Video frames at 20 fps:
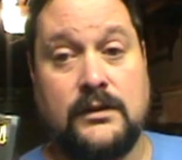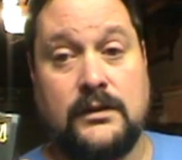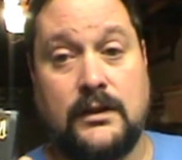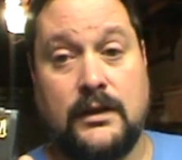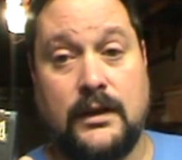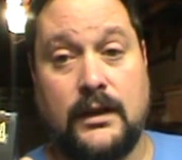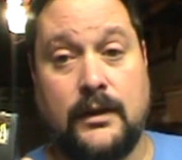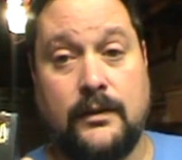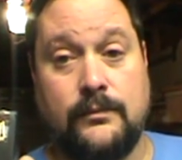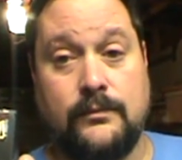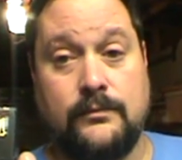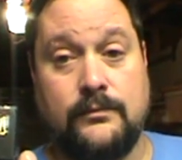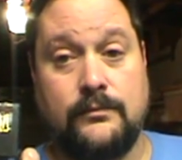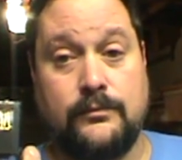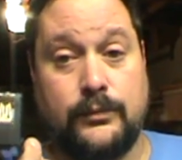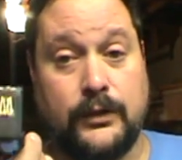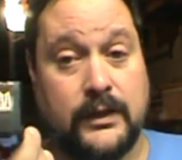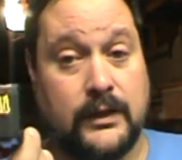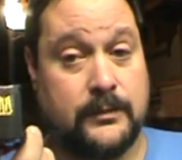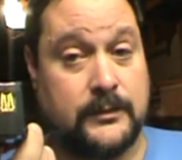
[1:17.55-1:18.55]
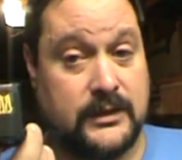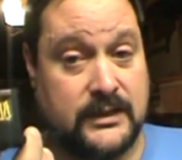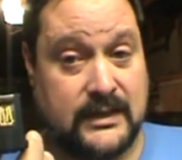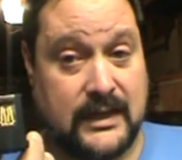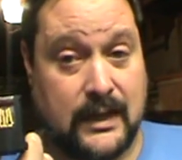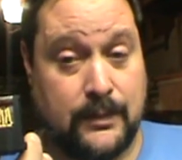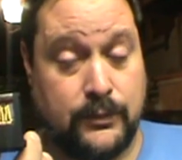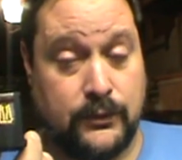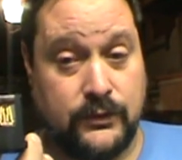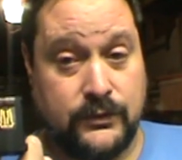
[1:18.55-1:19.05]
um, bring them to
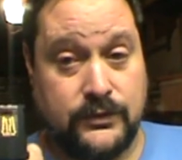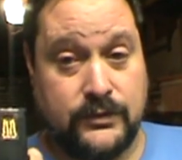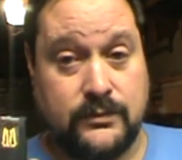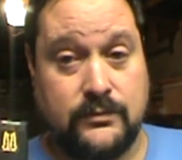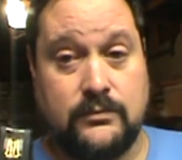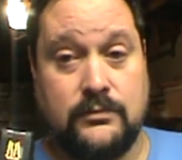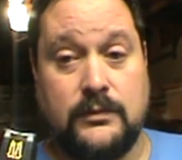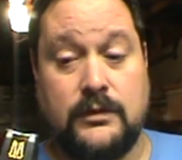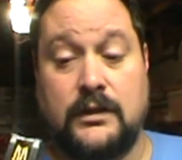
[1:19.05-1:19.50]
Staples.